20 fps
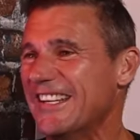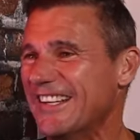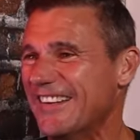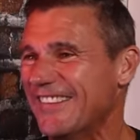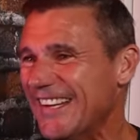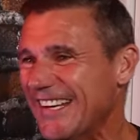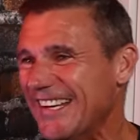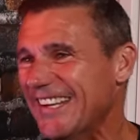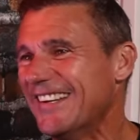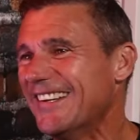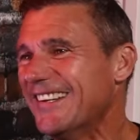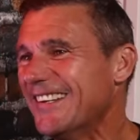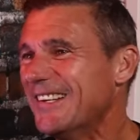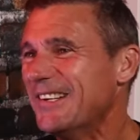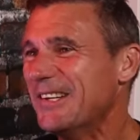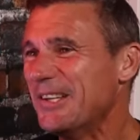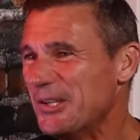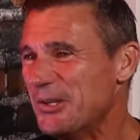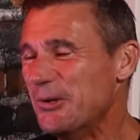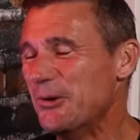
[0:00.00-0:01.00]
And then
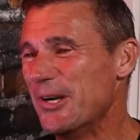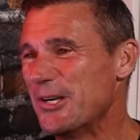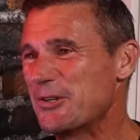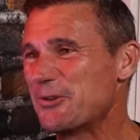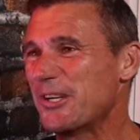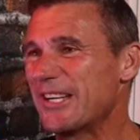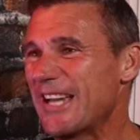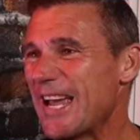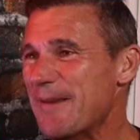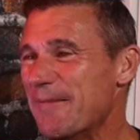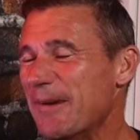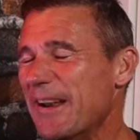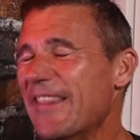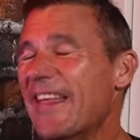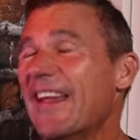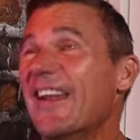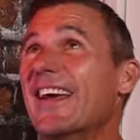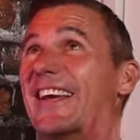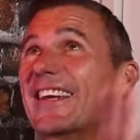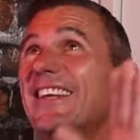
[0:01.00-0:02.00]
your entry came in and they're
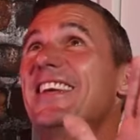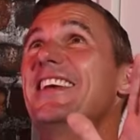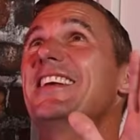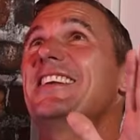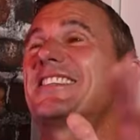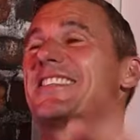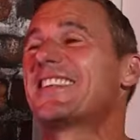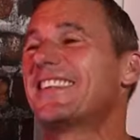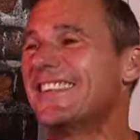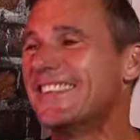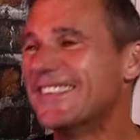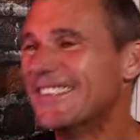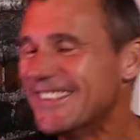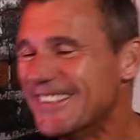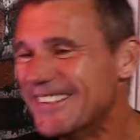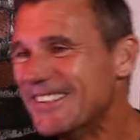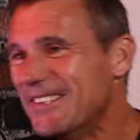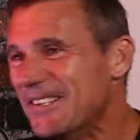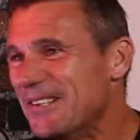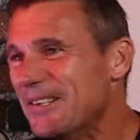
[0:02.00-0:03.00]
like, yes.
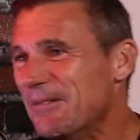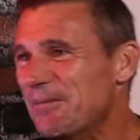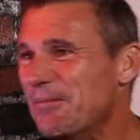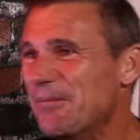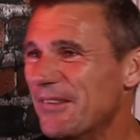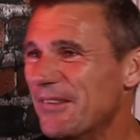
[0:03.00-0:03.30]
Oh, that's nice